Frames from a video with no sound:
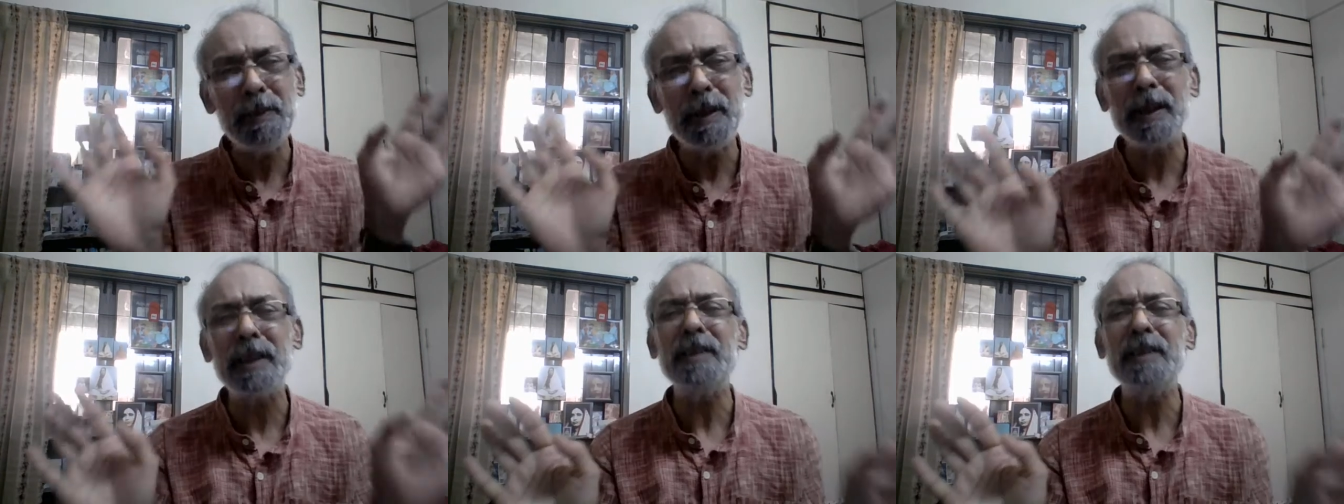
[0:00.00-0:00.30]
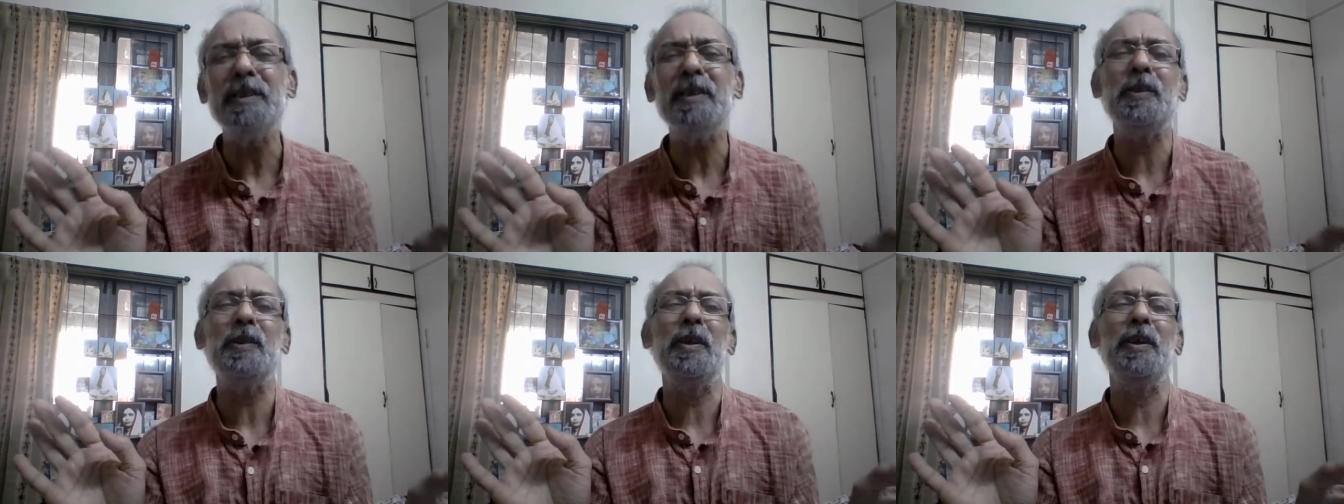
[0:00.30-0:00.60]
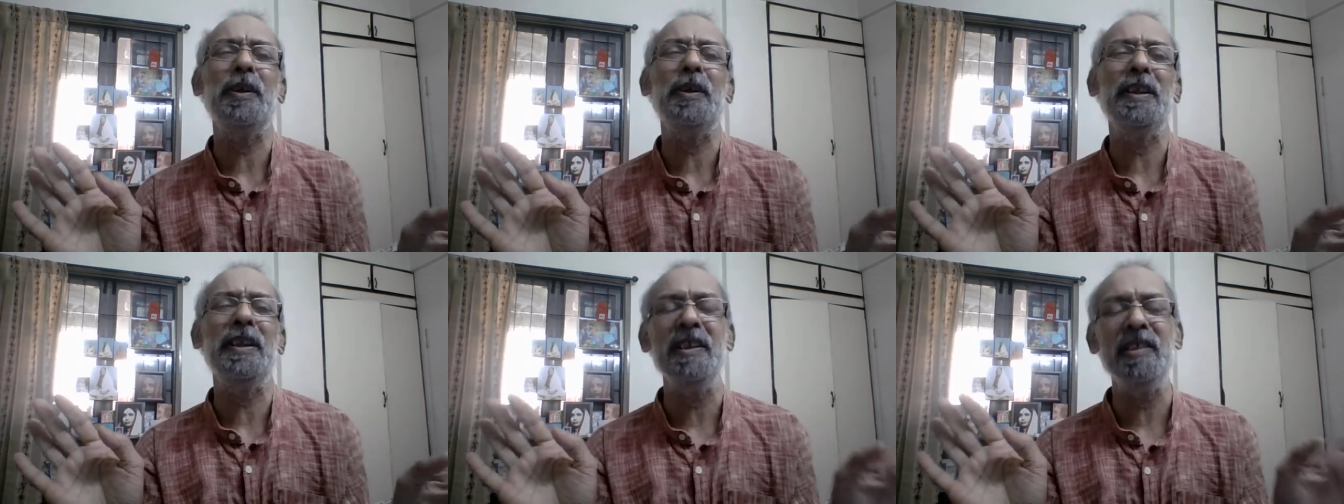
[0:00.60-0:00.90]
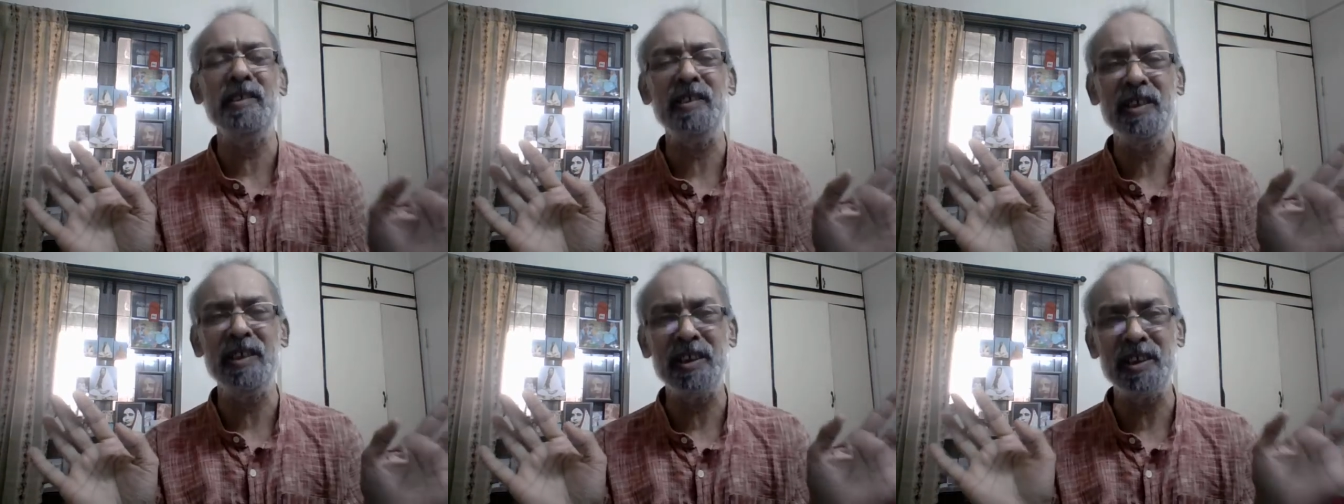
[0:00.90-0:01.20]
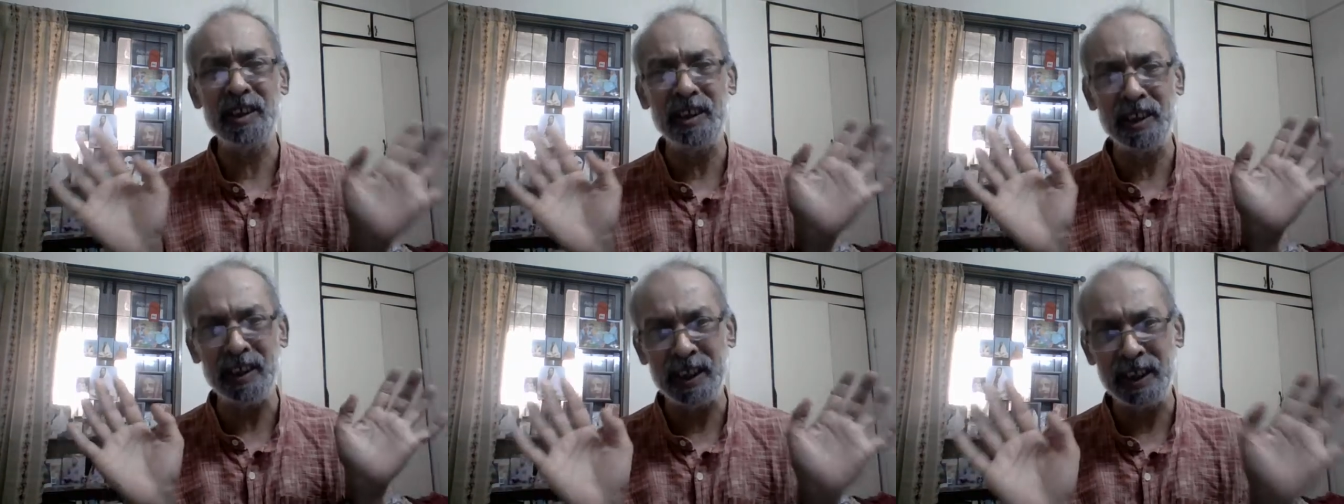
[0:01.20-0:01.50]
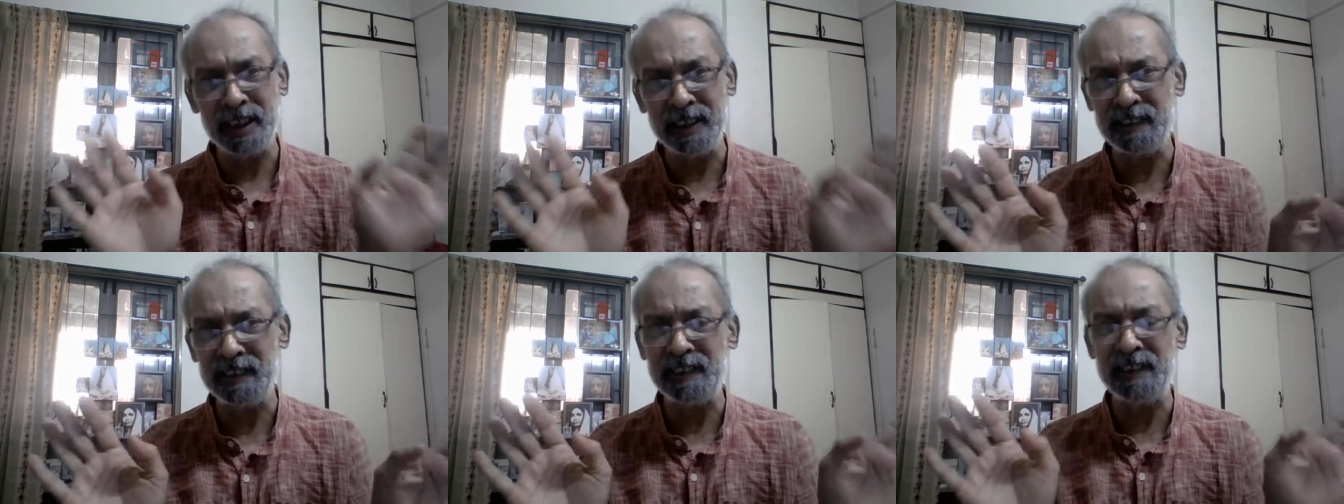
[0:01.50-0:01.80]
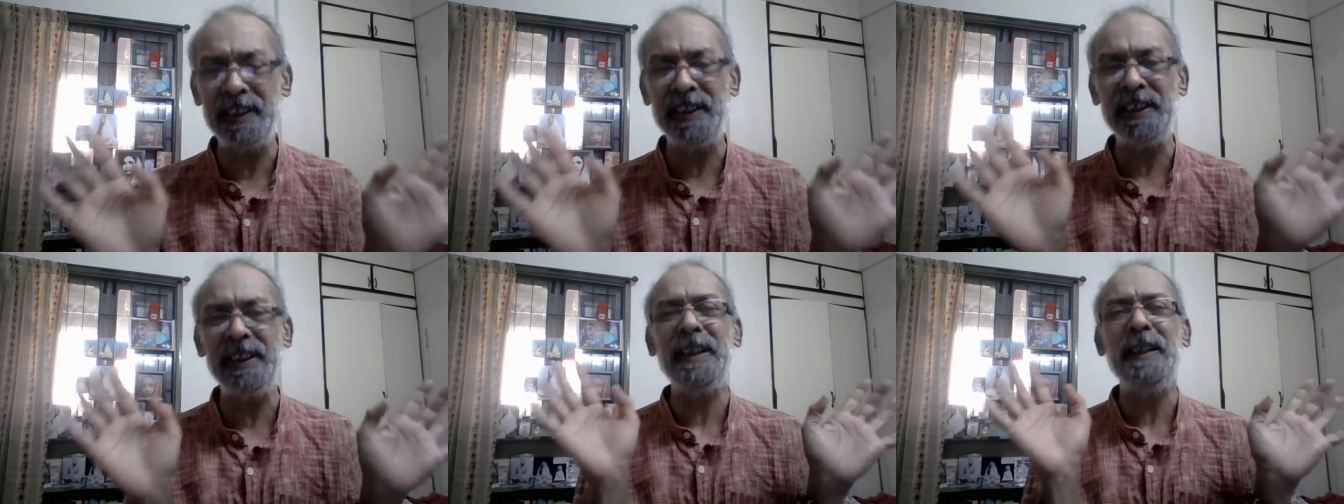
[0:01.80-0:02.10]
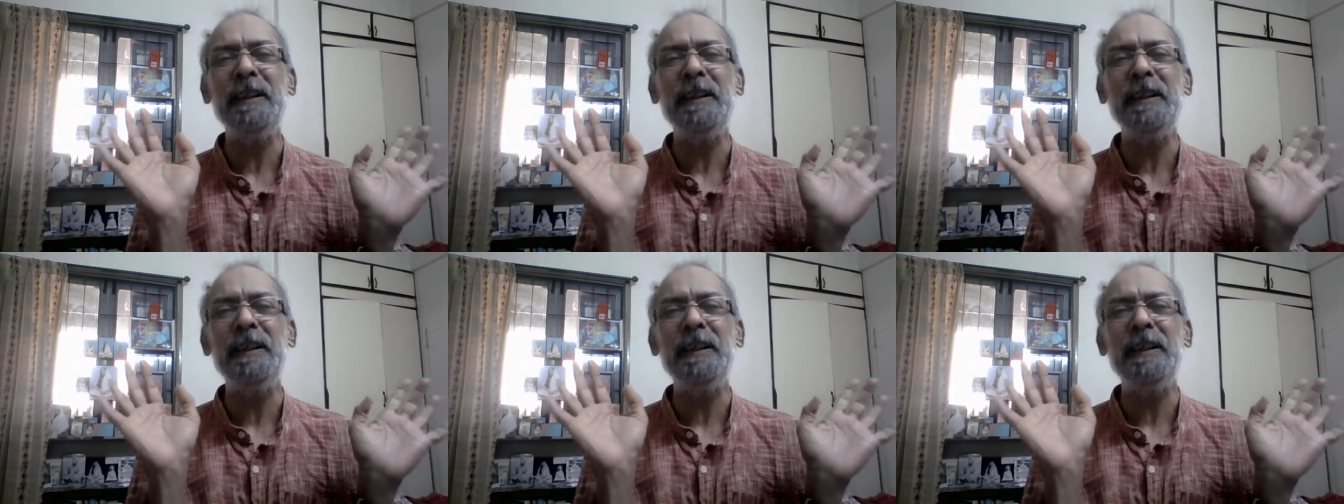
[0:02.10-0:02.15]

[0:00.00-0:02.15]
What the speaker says: me run this organization nicely.